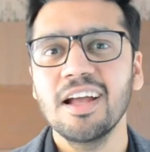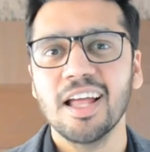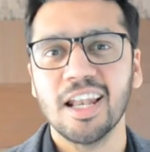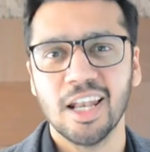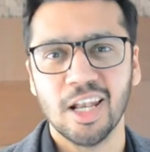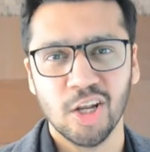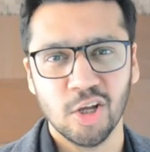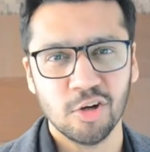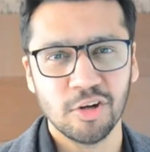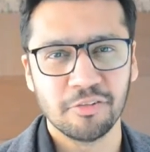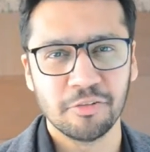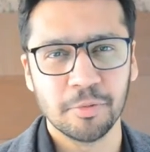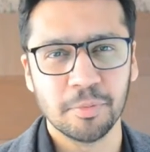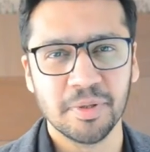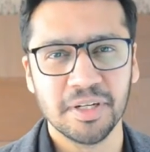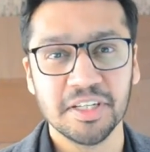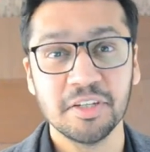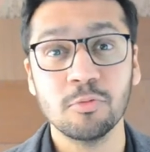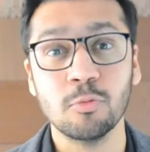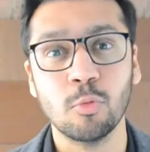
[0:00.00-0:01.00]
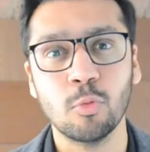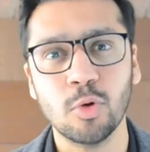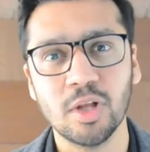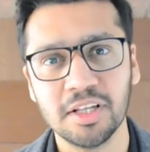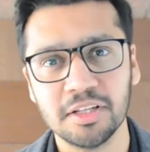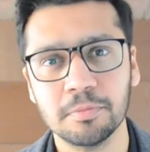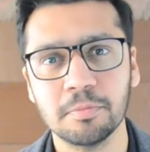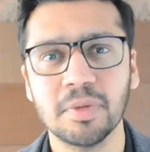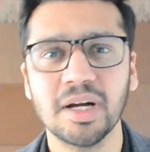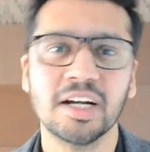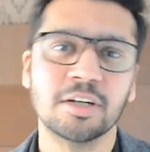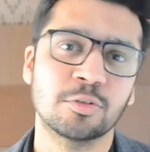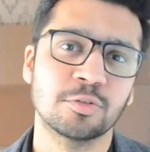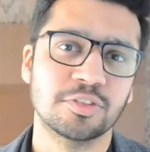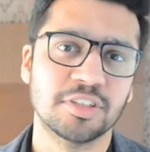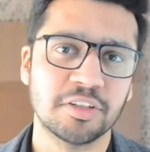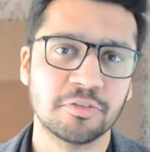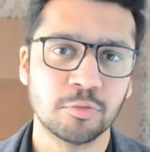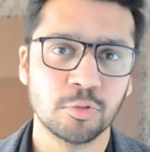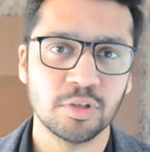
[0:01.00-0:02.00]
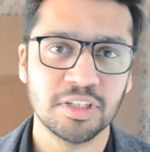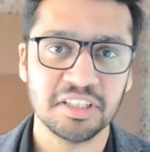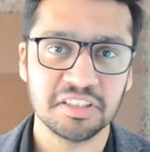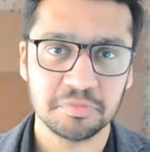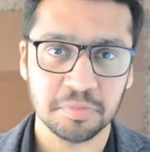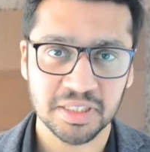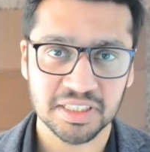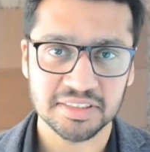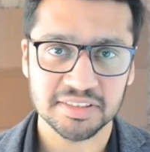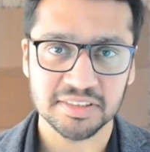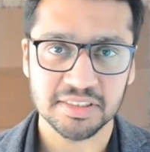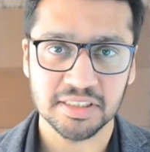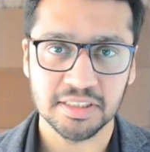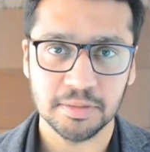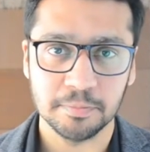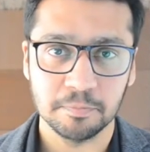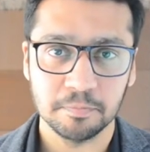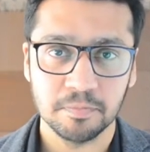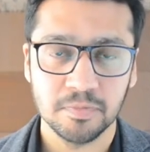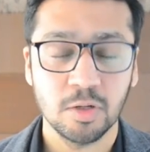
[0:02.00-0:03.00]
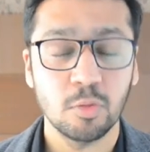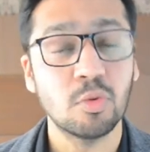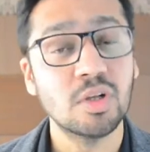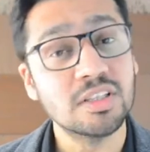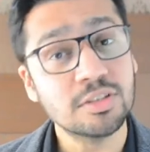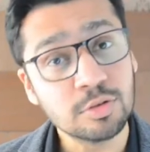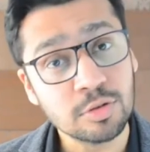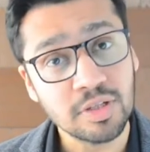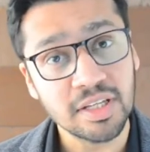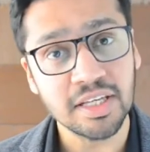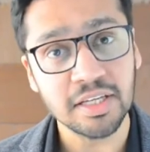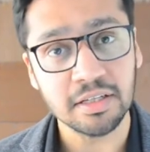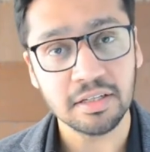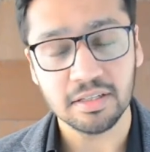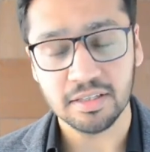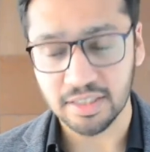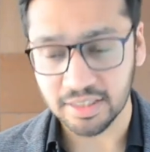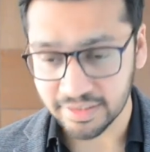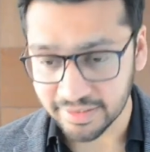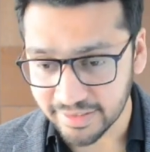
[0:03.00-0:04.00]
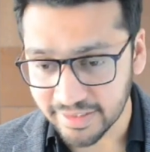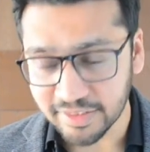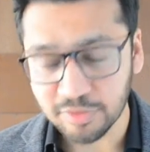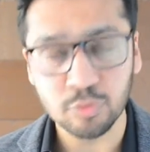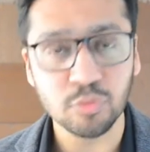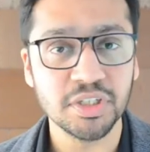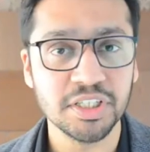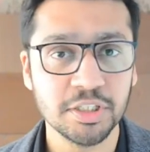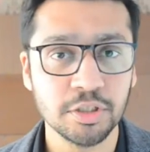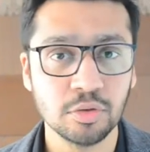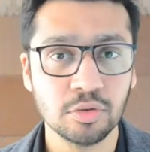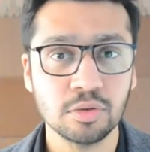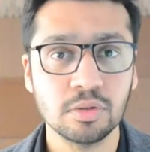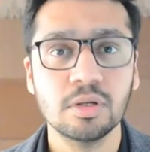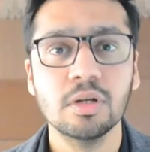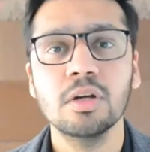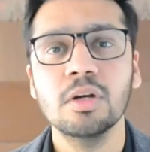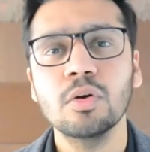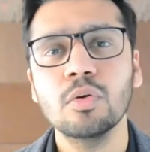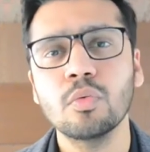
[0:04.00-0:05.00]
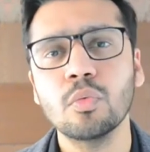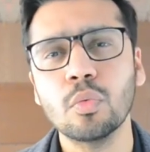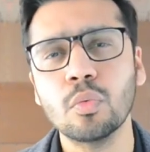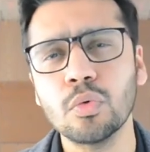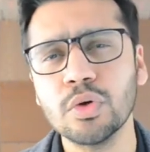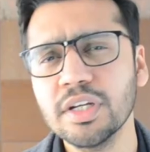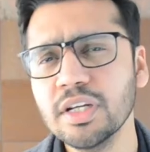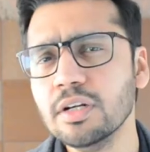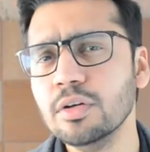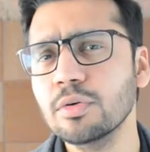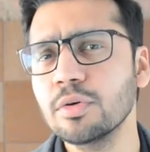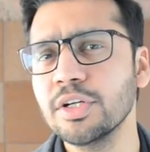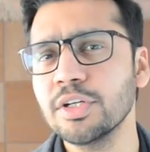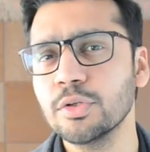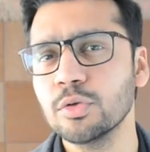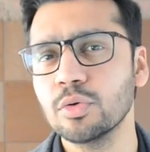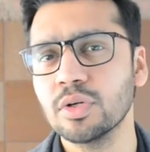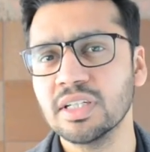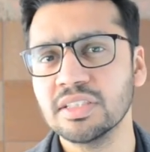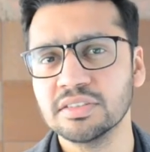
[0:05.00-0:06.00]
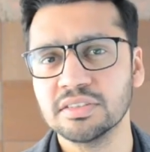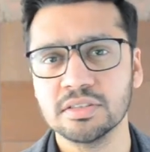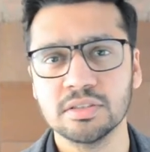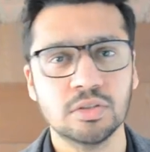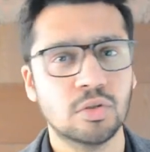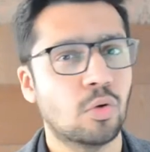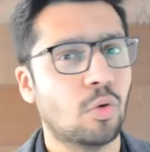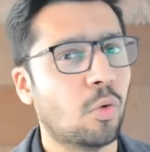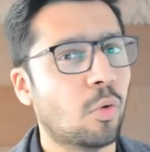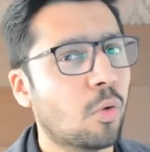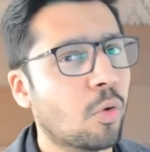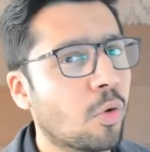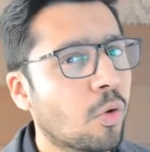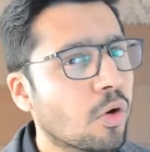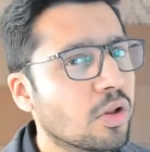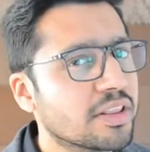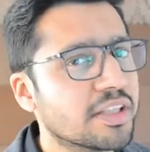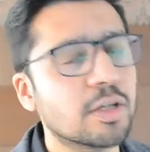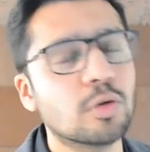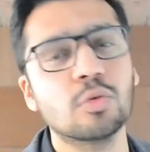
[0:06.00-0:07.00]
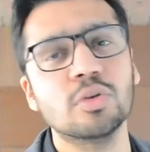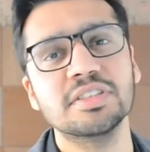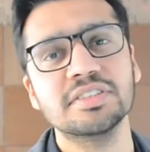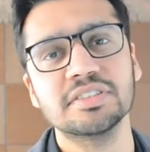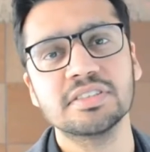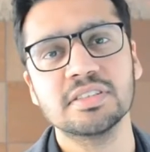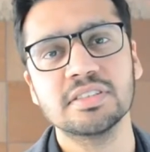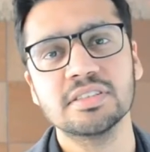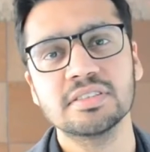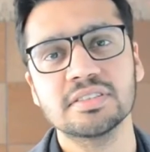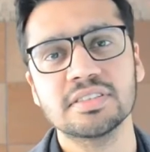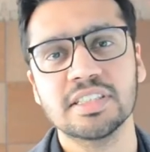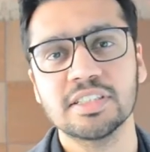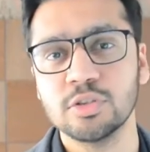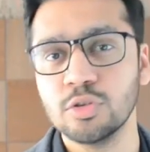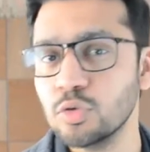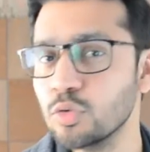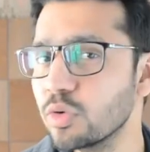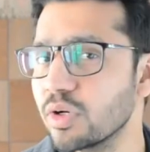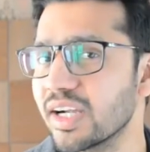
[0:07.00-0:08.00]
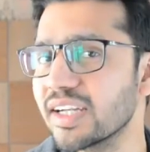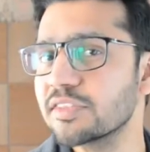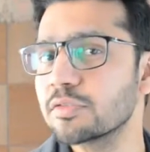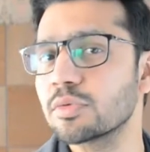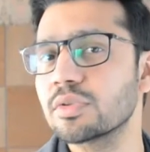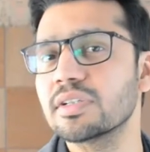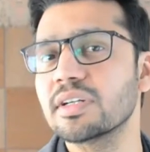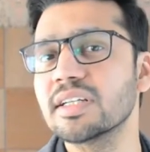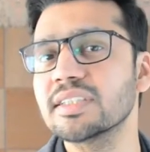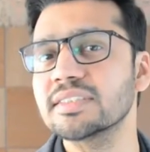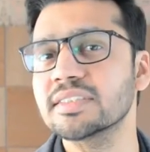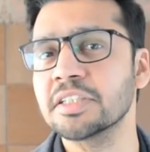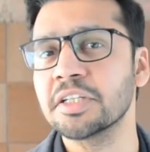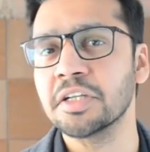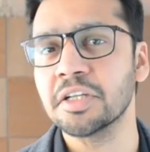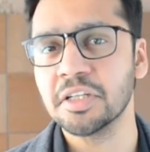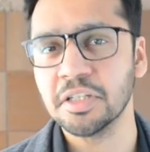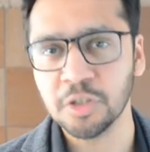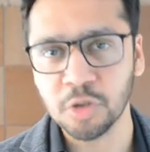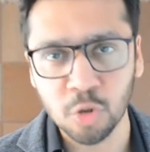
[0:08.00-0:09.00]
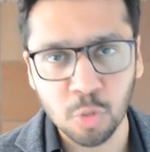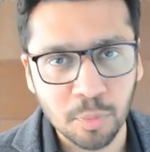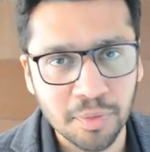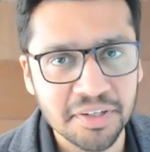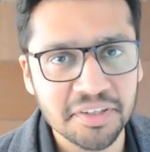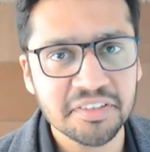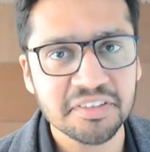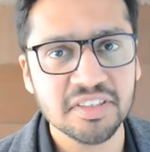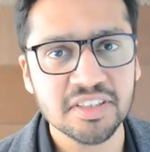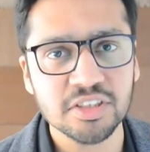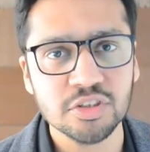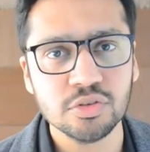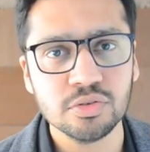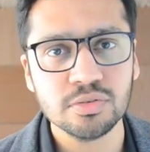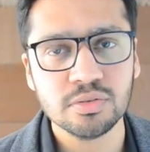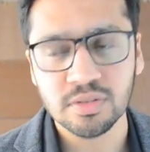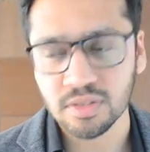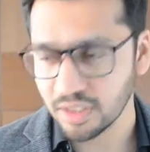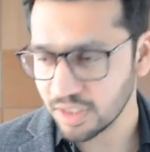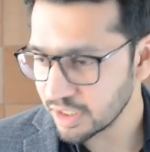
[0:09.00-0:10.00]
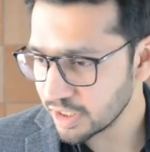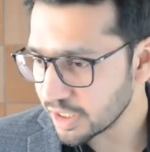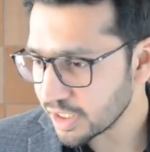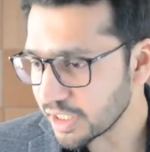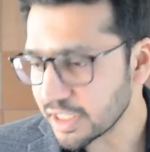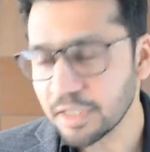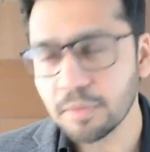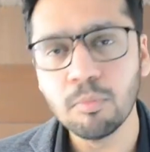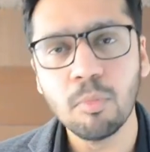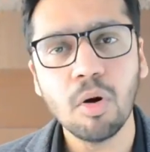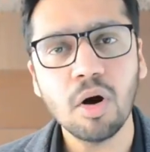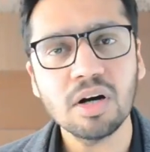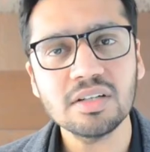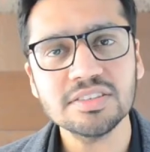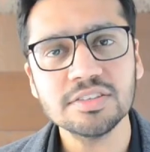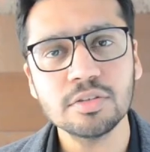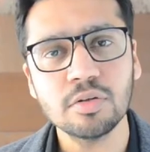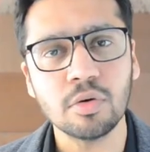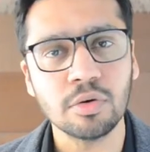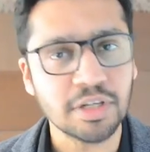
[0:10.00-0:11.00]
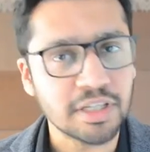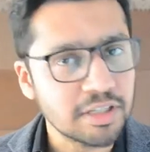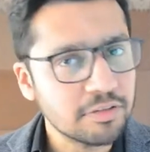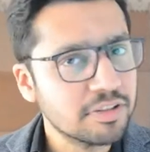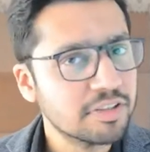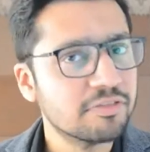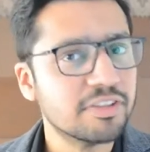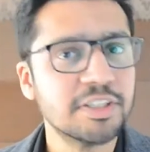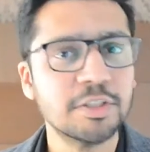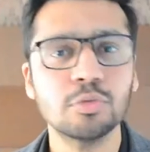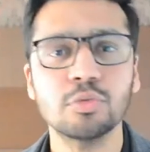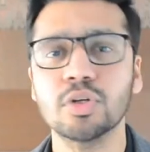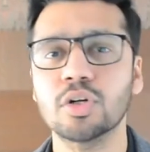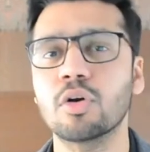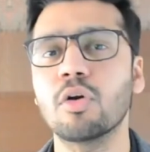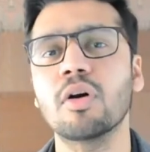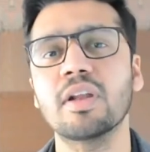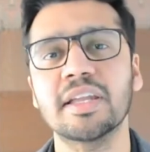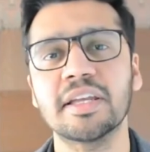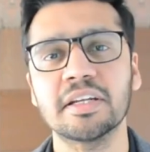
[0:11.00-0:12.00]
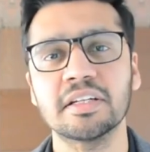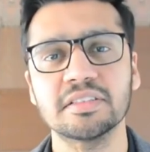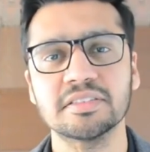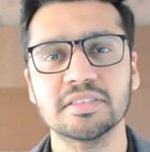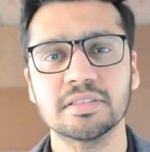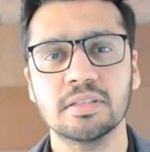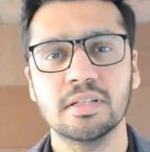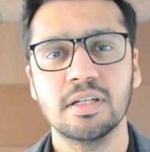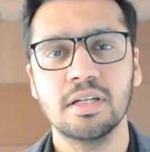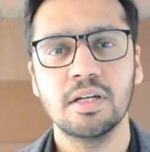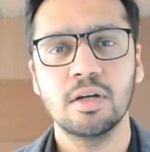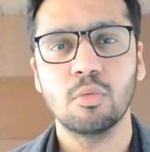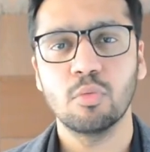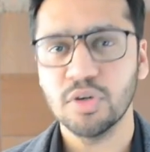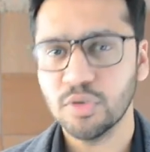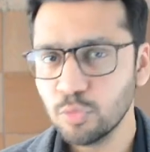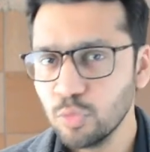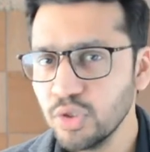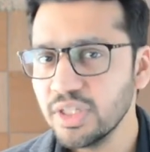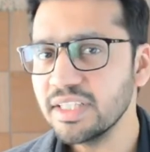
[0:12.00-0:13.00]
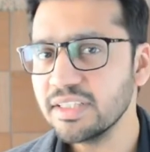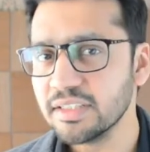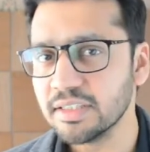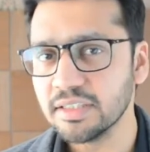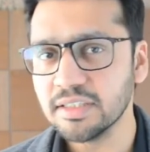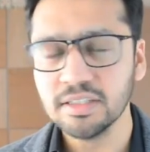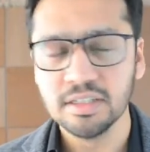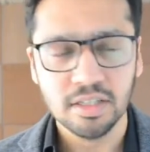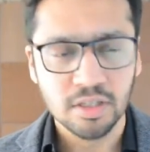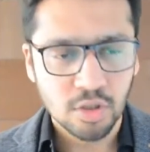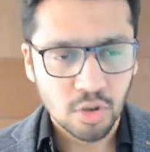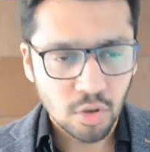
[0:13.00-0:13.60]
Hello everybody, welcome back to Sife Trainings Pakistan. Well, today in this video we are going to answer all the questions that you guys were asking in comment section, inbox, or even when you were calling us. What we did,